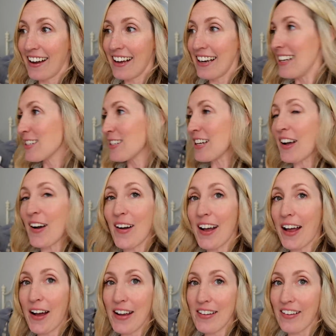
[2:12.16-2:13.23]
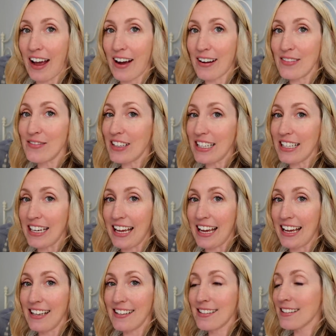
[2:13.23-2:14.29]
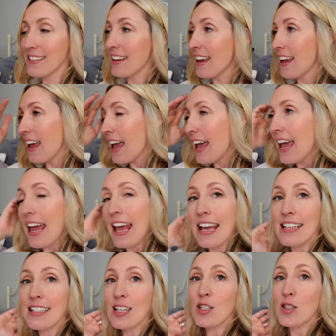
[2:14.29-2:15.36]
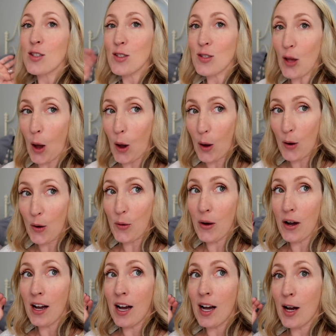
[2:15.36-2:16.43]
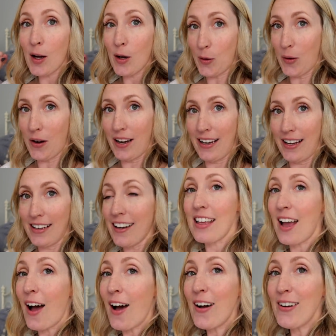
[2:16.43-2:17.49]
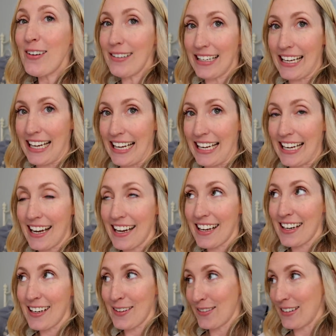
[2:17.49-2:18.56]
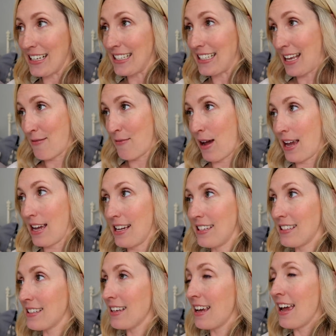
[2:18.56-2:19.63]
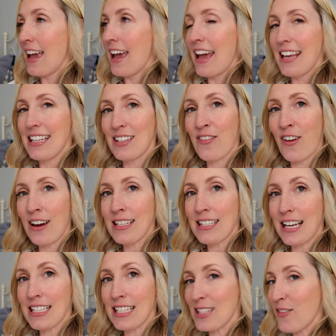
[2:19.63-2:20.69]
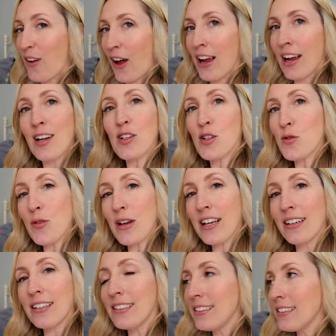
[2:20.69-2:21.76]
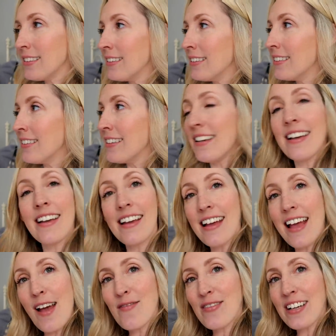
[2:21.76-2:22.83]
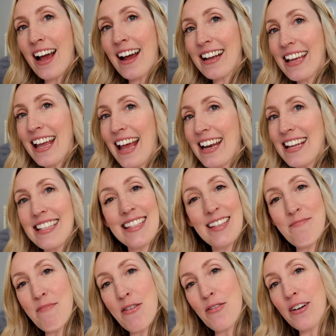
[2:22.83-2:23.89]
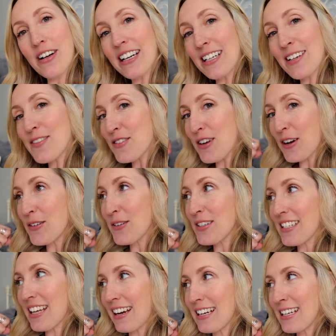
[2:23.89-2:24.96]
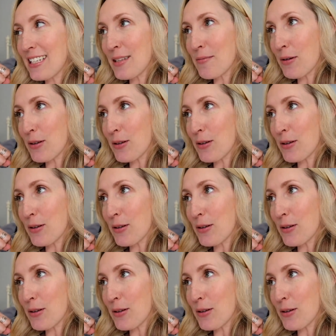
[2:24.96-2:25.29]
I literally can't get over how convenient it is. It is so quiet. The only noise that it makes is a very satisfying trickle every now and again as the milk kind of trickles down into the